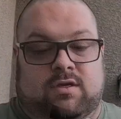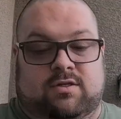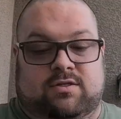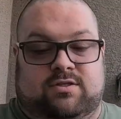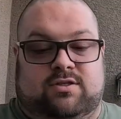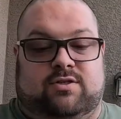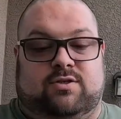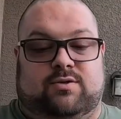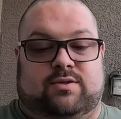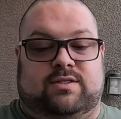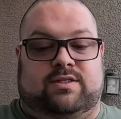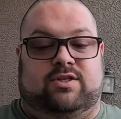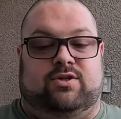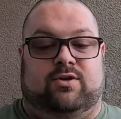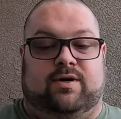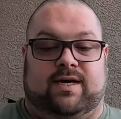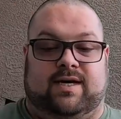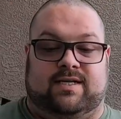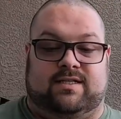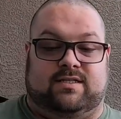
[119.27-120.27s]
So as
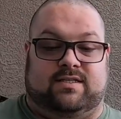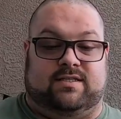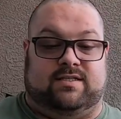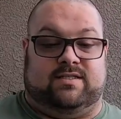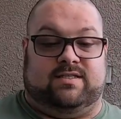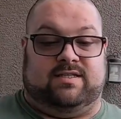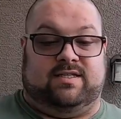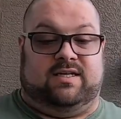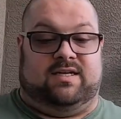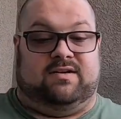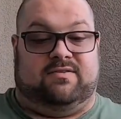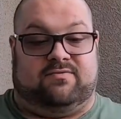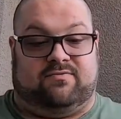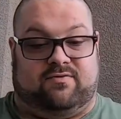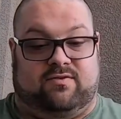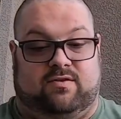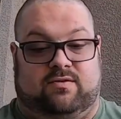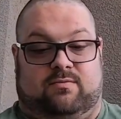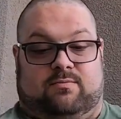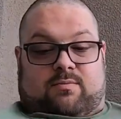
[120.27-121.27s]
you guys could see
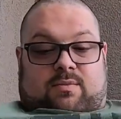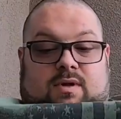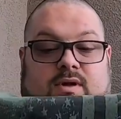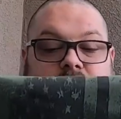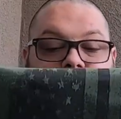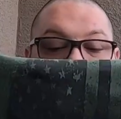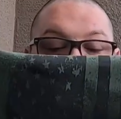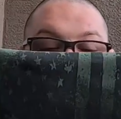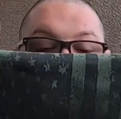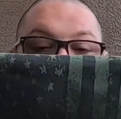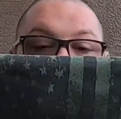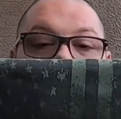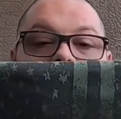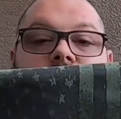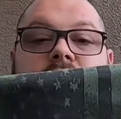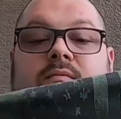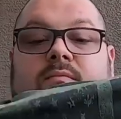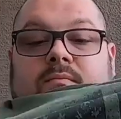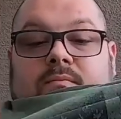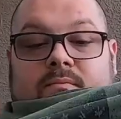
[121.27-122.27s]
from
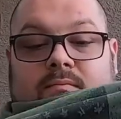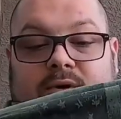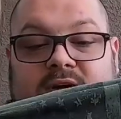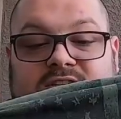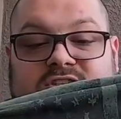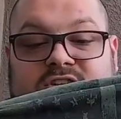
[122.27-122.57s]
my